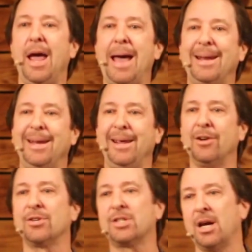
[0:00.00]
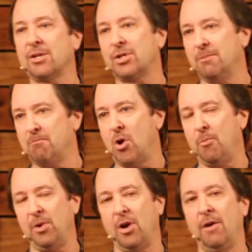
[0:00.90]
at an intersection
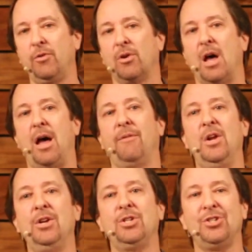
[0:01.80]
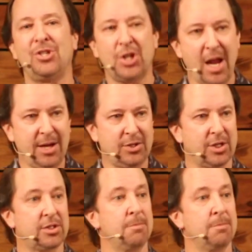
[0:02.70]
moment of your life to change it,